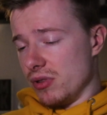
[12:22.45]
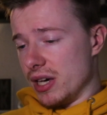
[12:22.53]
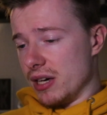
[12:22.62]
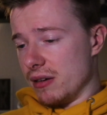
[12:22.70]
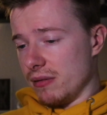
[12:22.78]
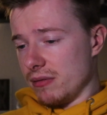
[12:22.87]

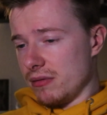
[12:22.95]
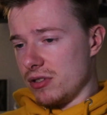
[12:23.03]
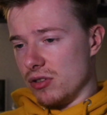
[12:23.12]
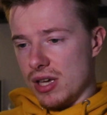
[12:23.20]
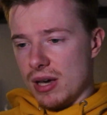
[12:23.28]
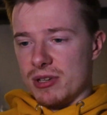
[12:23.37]
the
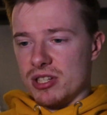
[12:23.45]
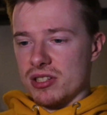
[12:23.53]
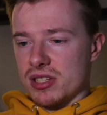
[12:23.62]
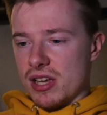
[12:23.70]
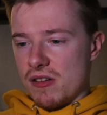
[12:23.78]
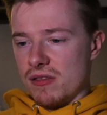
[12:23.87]
image
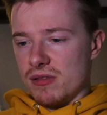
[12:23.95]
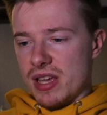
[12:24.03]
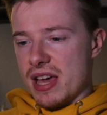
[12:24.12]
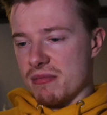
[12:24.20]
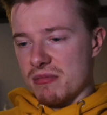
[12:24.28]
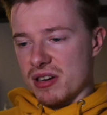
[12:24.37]
itself.
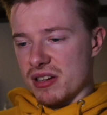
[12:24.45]
Yeah,